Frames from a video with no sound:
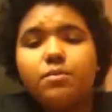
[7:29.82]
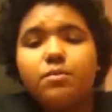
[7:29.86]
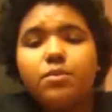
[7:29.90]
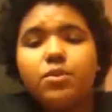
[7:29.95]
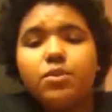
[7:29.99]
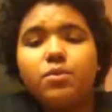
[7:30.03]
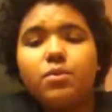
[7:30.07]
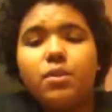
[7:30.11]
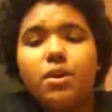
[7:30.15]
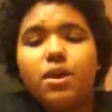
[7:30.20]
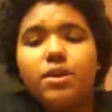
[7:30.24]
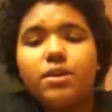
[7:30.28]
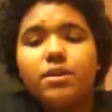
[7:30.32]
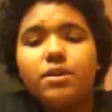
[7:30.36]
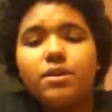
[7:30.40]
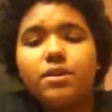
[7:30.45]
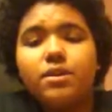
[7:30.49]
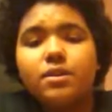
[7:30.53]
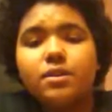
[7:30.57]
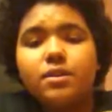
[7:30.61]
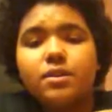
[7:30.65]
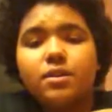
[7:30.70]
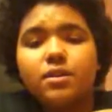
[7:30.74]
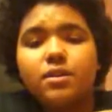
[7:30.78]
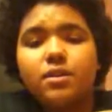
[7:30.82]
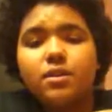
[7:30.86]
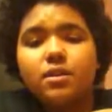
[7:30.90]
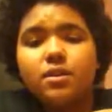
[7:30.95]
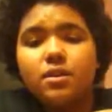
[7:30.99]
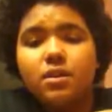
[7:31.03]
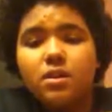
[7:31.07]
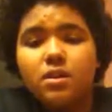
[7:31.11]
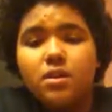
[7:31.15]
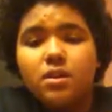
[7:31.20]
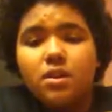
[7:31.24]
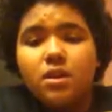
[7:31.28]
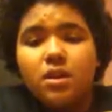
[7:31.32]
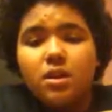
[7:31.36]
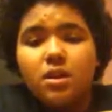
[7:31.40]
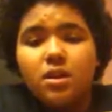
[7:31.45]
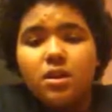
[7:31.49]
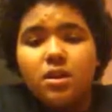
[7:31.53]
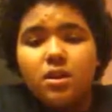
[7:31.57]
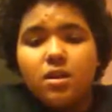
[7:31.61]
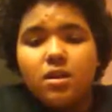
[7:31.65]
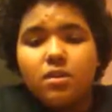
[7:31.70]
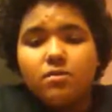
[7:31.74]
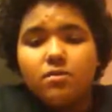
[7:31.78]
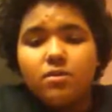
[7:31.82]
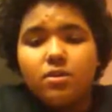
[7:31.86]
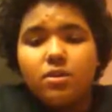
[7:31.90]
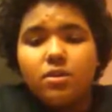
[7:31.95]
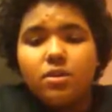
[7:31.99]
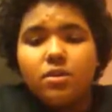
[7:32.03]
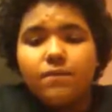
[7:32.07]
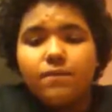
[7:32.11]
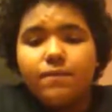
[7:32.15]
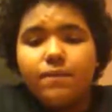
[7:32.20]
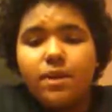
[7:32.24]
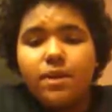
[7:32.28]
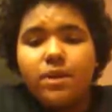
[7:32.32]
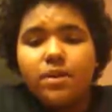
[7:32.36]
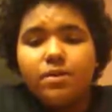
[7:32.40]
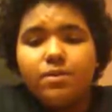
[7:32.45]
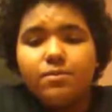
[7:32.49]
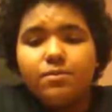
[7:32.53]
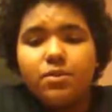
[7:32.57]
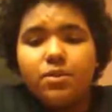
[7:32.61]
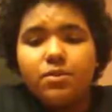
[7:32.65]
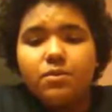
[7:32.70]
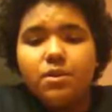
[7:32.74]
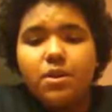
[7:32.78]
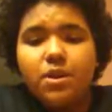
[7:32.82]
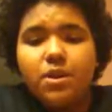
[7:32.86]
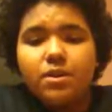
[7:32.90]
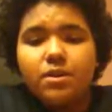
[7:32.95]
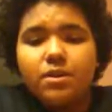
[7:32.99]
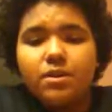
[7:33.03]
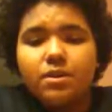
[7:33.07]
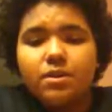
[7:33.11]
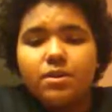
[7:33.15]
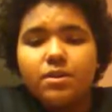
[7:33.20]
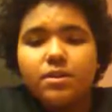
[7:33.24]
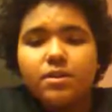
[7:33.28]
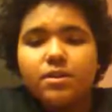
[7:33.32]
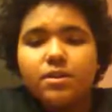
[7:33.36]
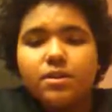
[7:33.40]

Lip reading: to blue water, well, if I go to blue water,